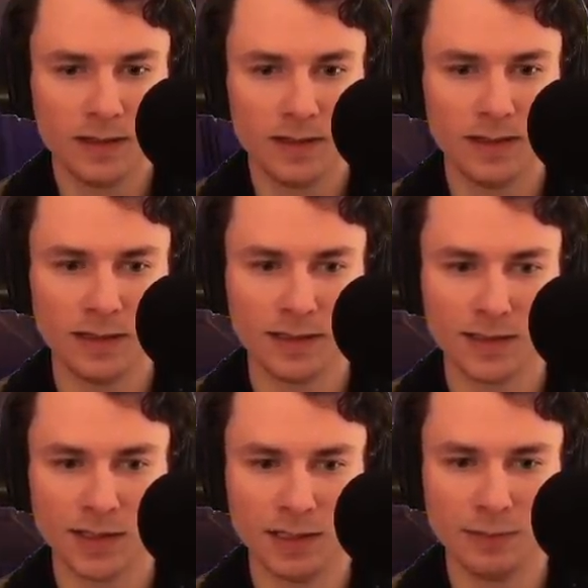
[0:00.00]
Well, let's
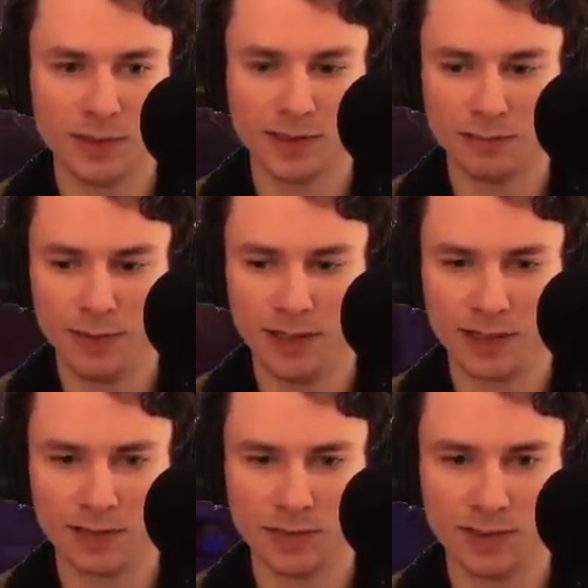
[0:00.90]
try and push him
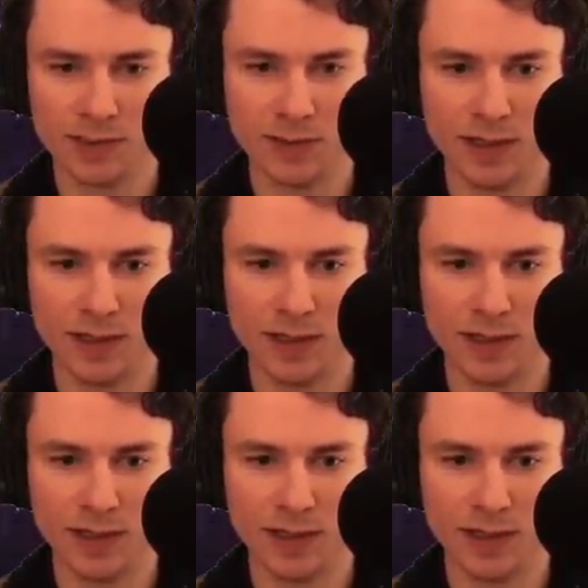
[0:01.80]
back as much as we